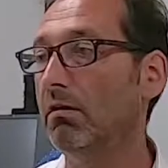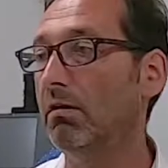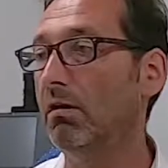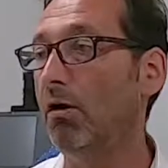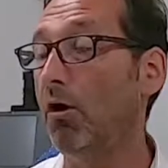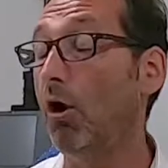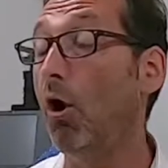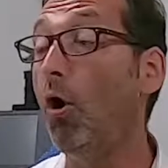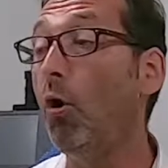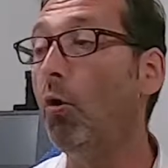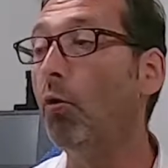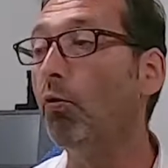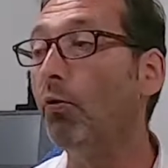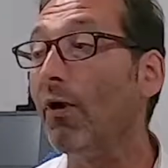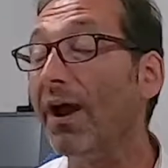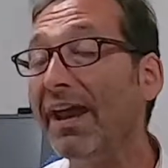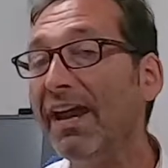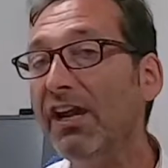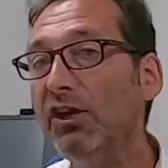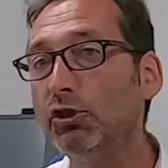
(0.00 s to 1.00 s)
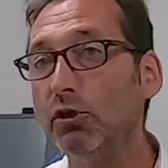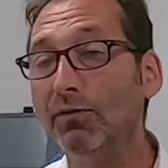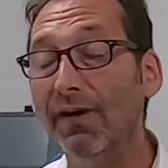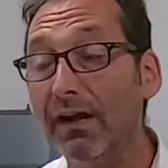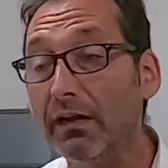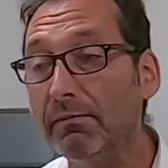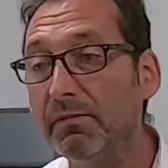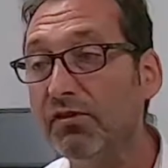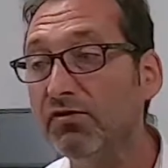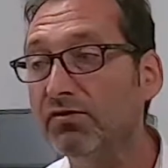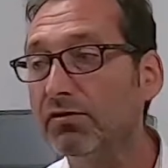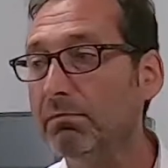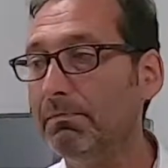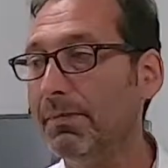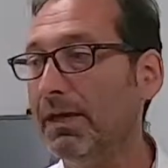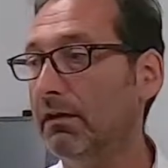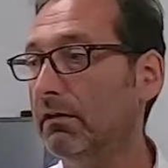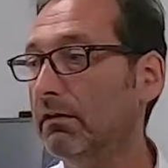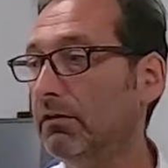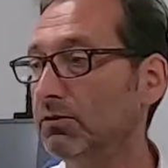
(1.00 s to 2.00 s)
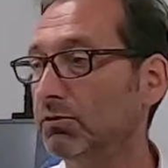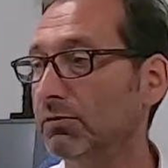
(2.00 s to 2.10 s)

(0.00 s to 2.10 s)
whole range of elements and metals,